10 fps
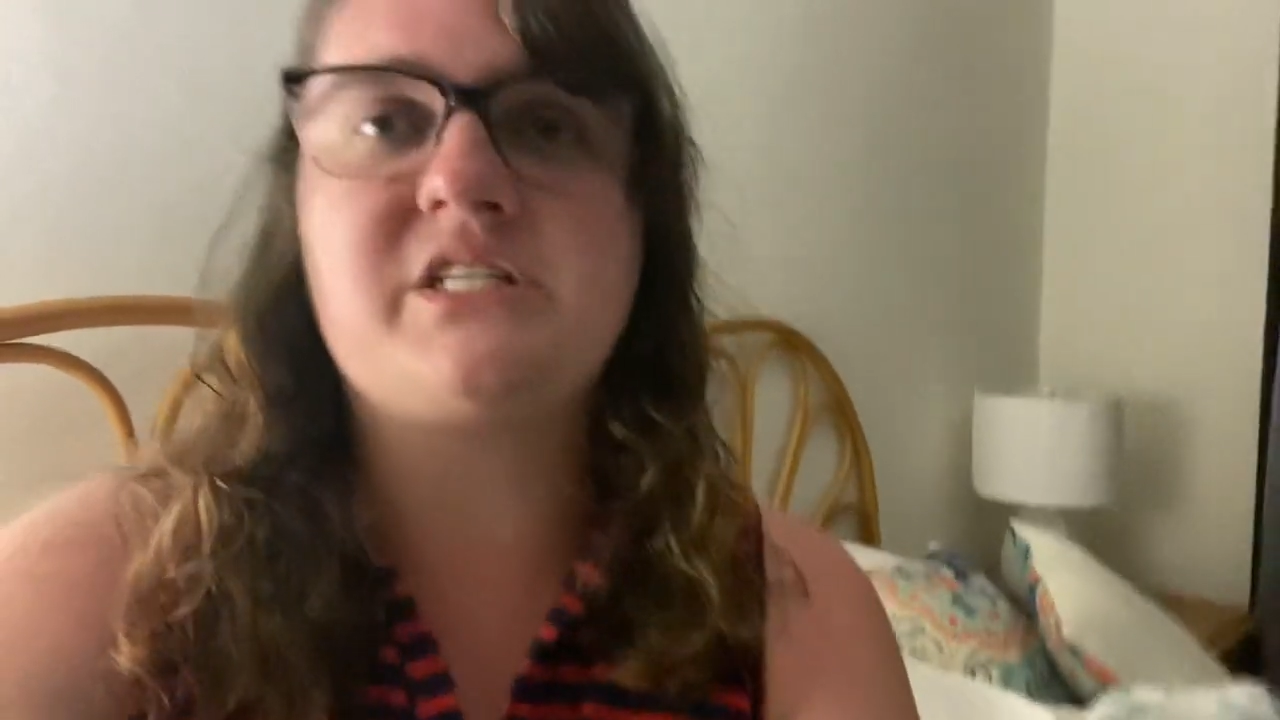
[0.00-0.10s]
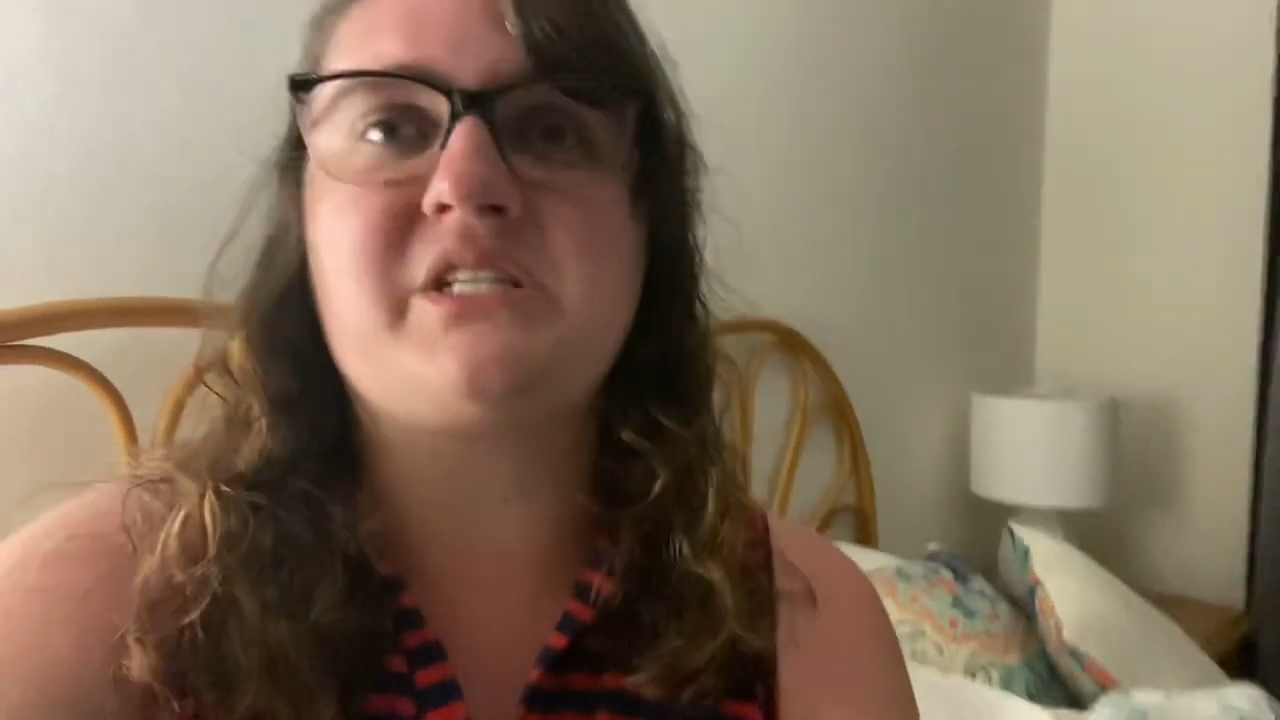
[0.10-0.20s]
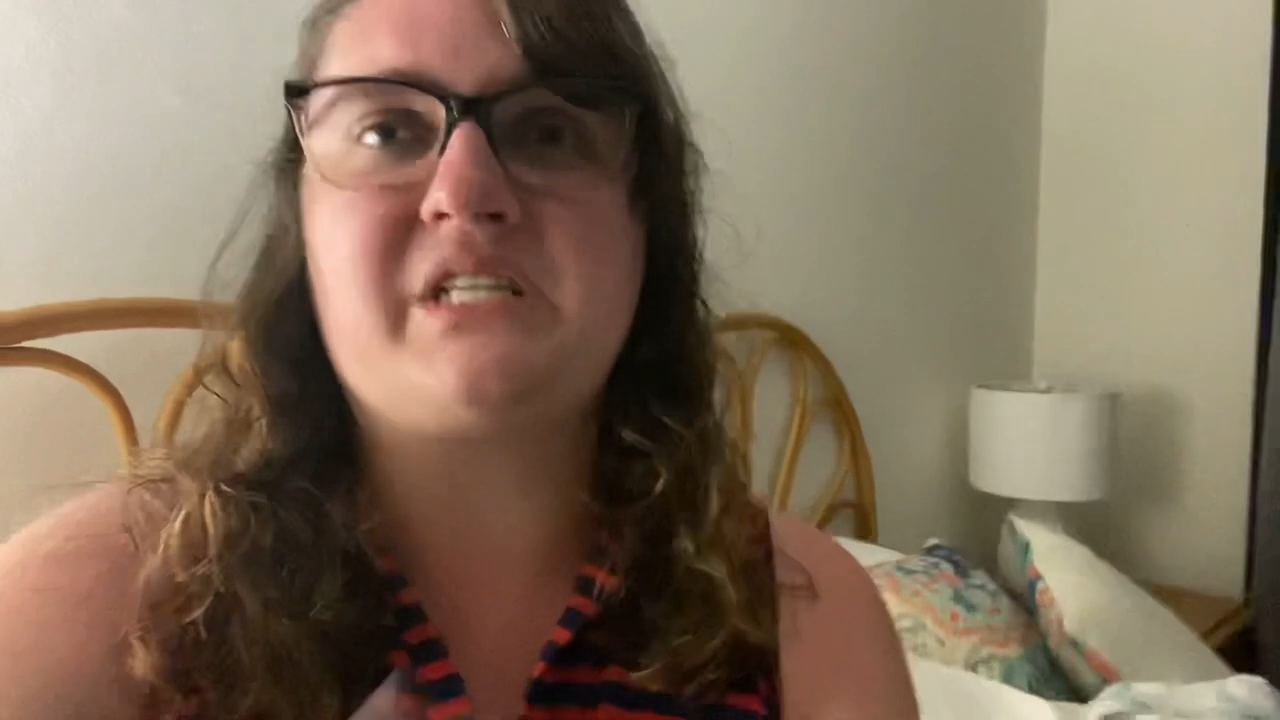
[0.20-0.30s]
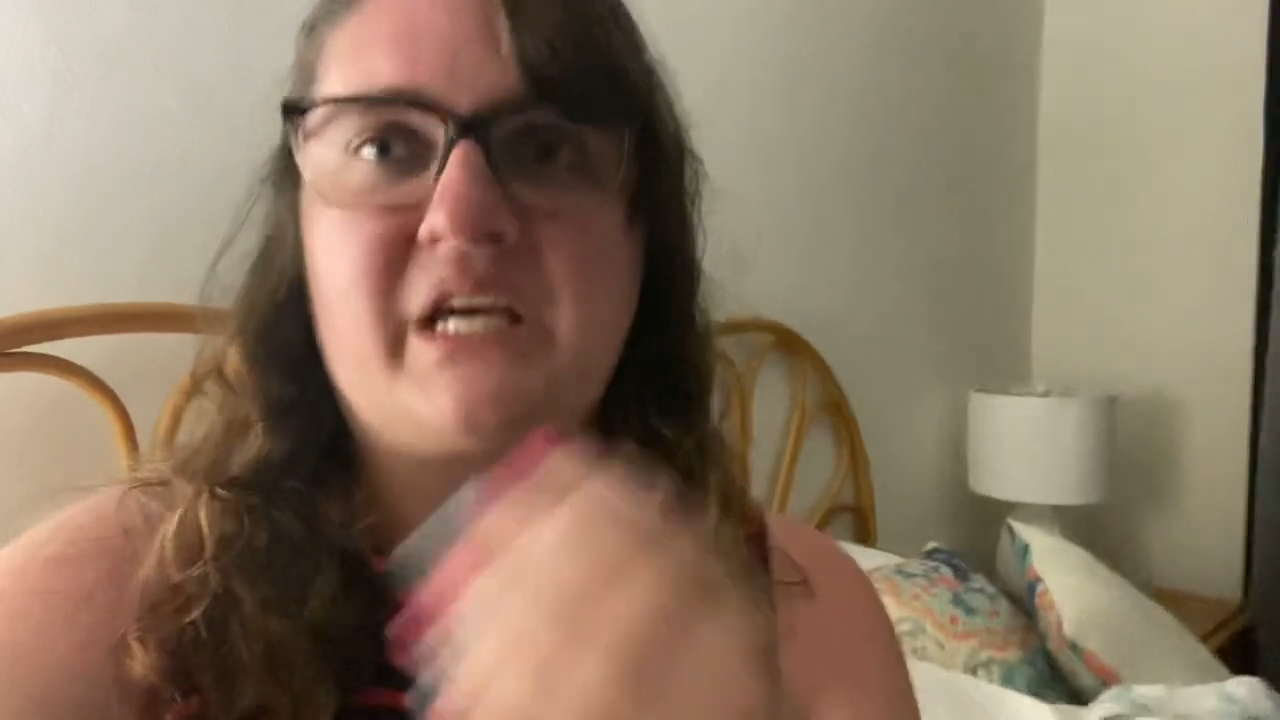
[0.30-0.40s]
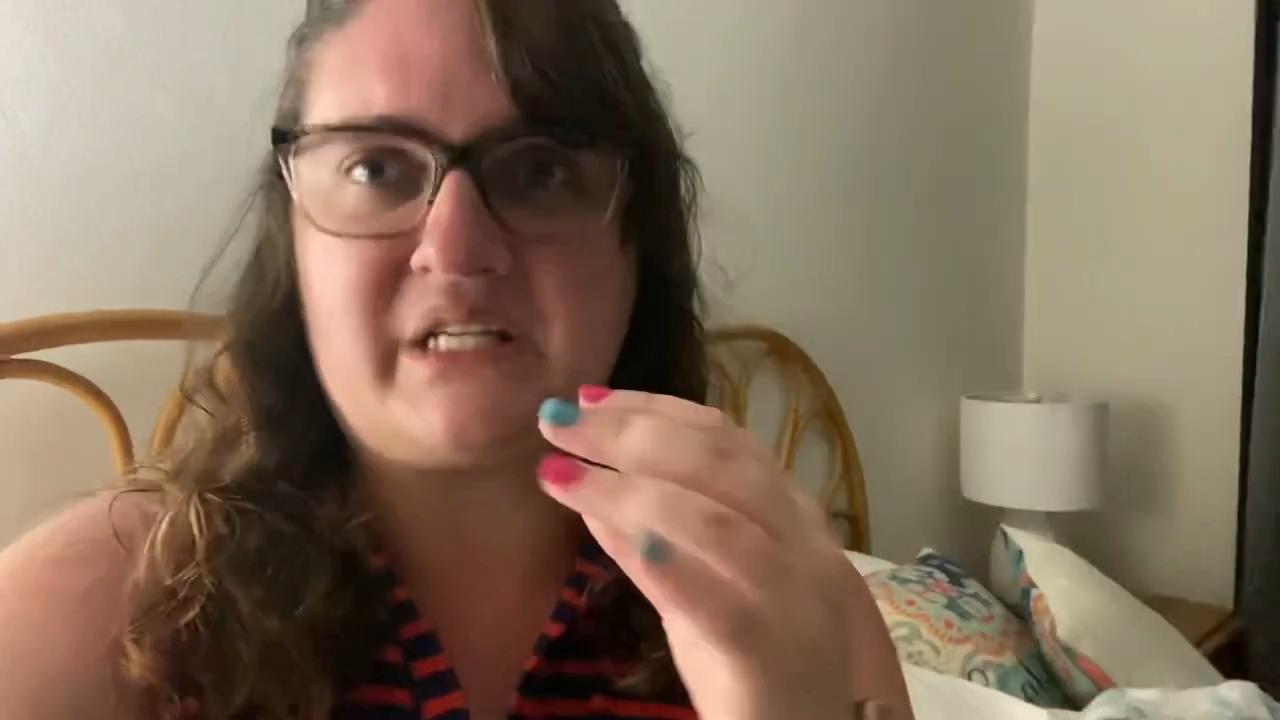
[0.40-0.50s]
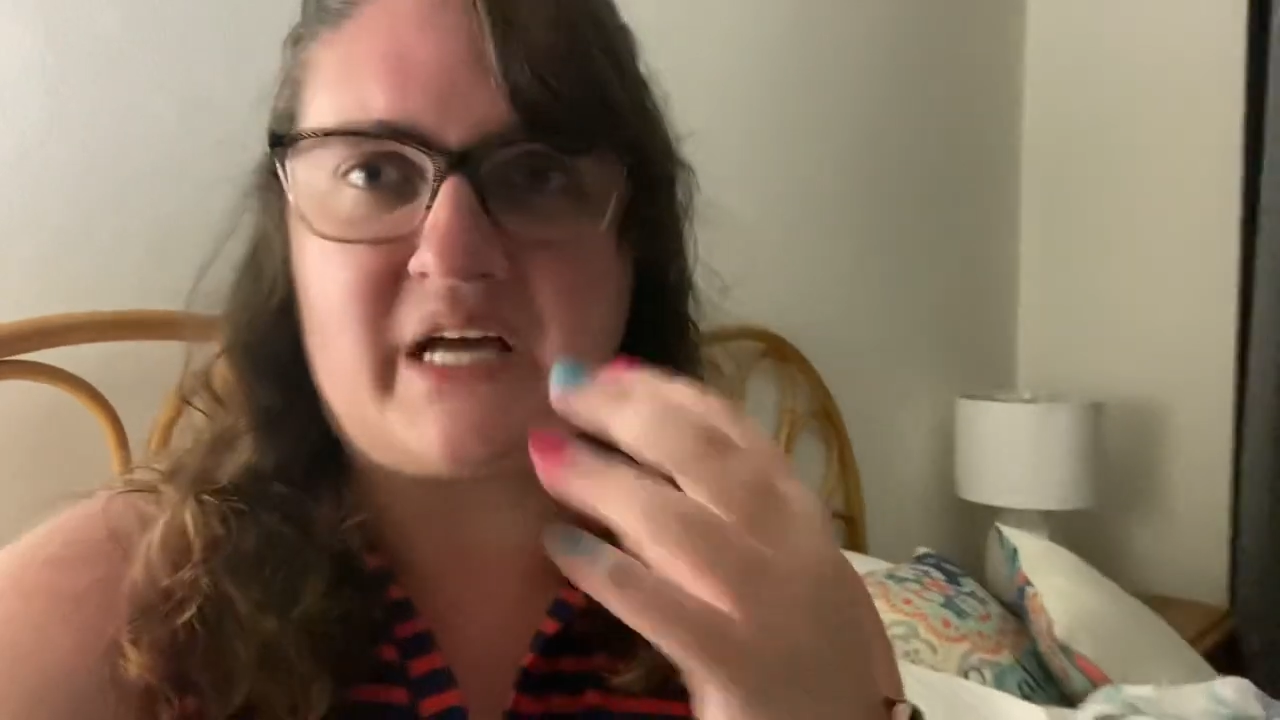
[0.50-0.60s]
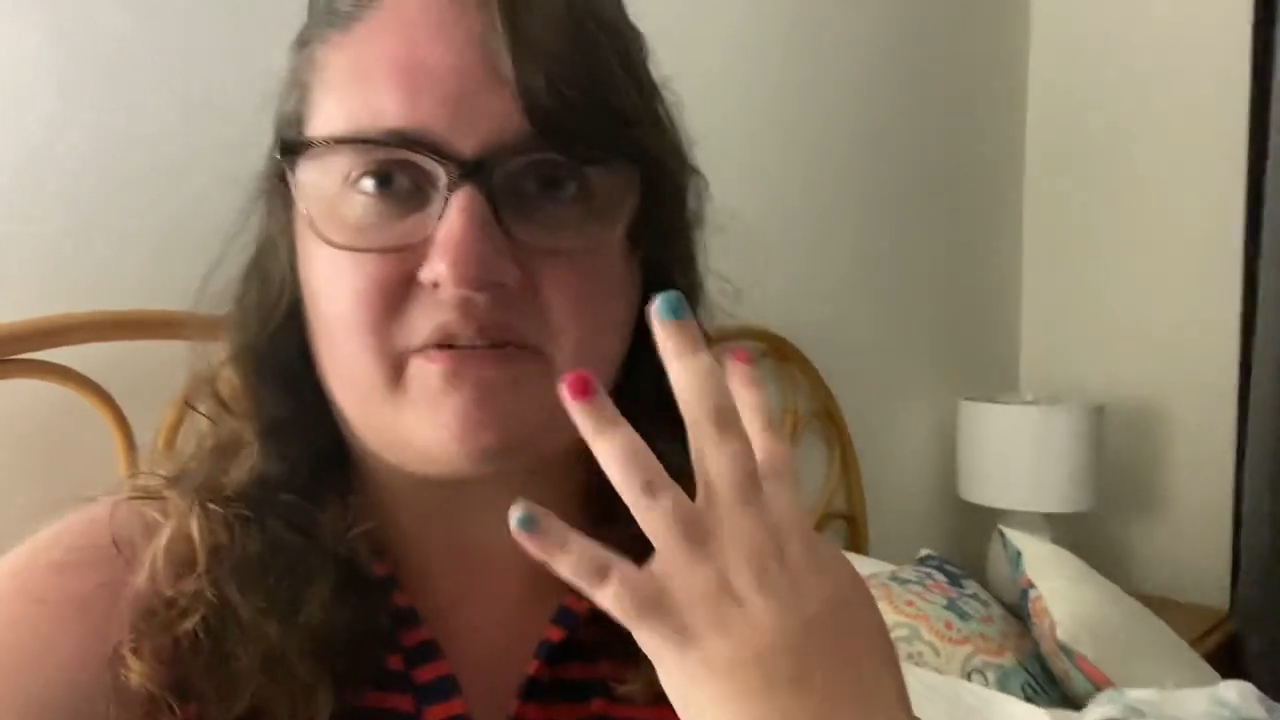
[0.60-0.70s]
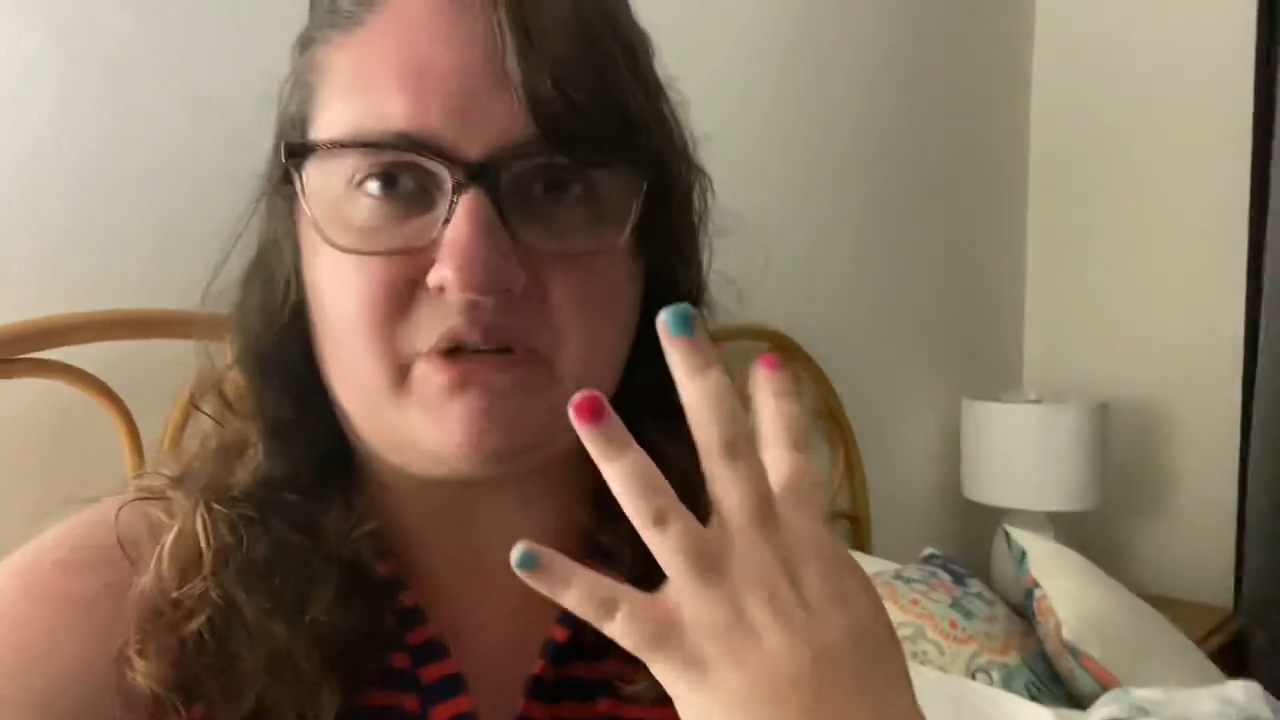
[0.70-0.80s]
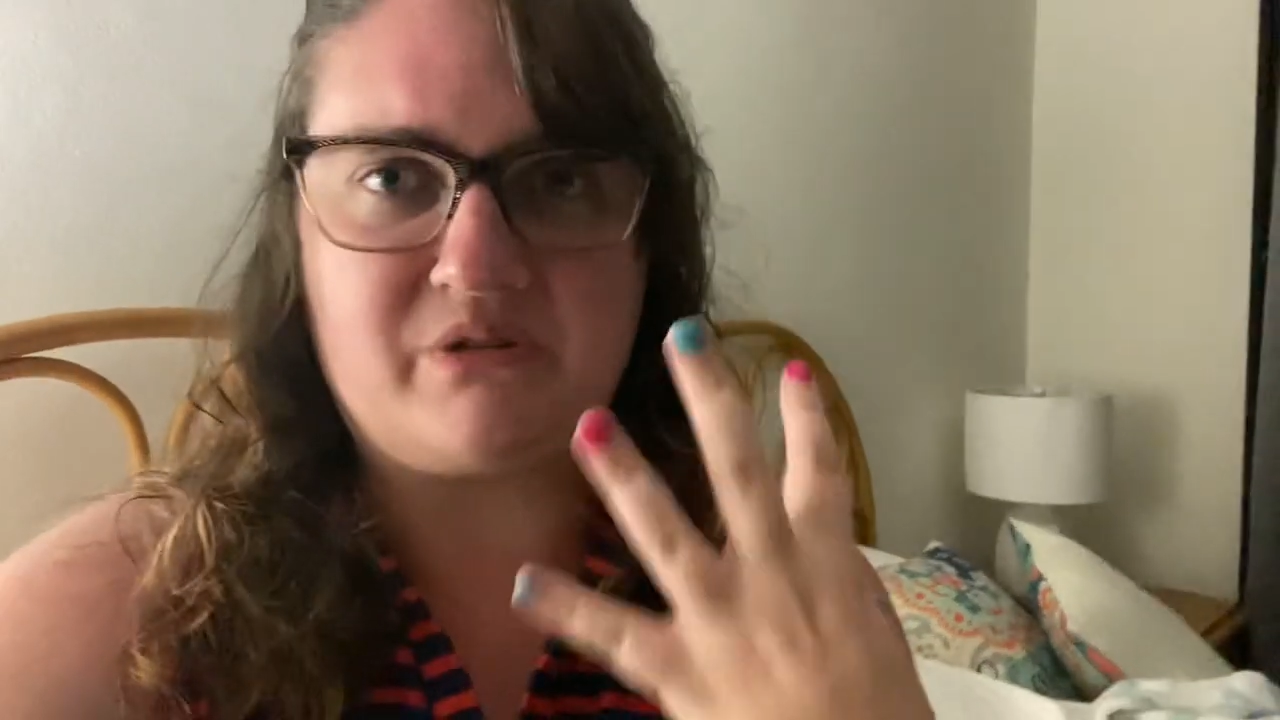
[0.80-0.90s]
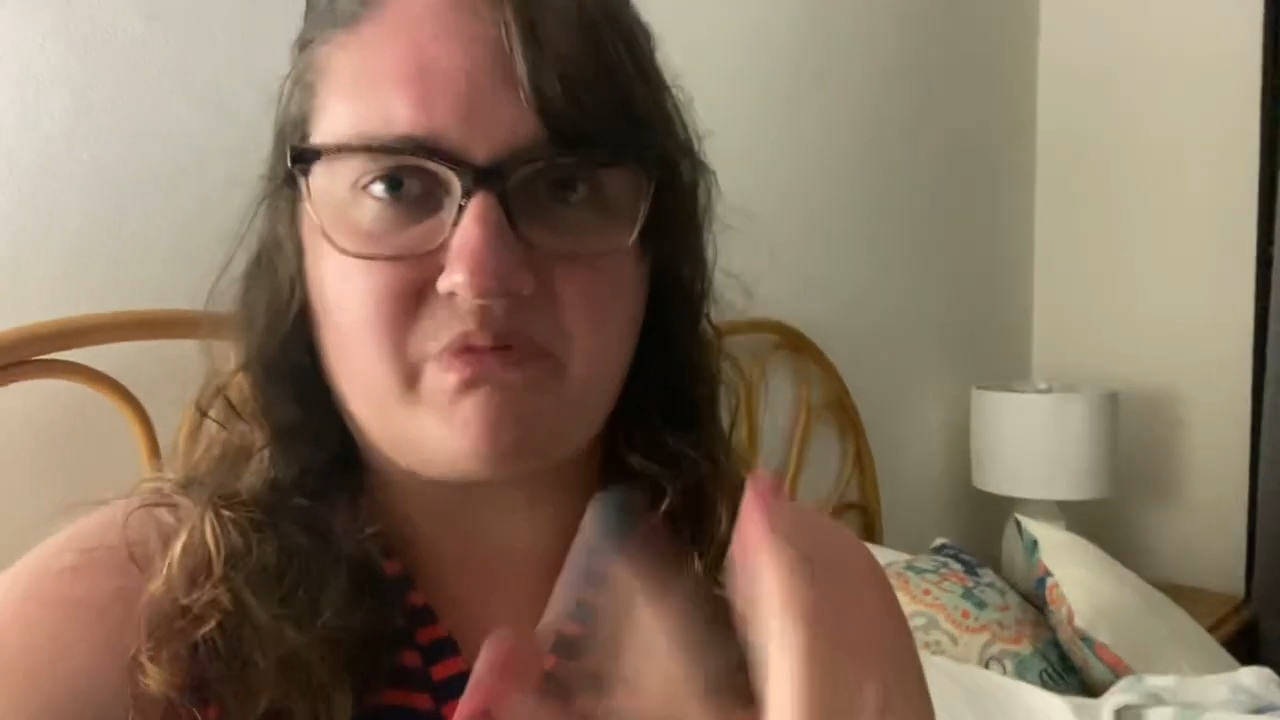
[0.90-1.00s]
stinks
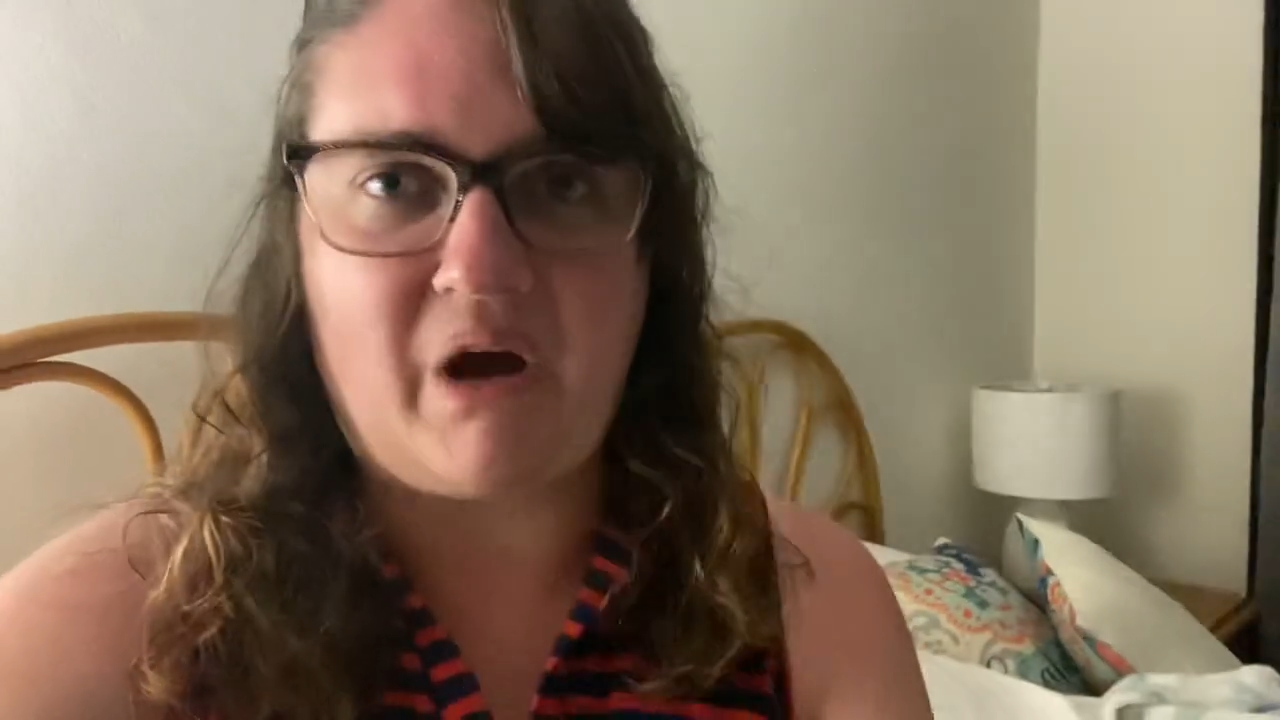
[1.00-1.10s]
after it's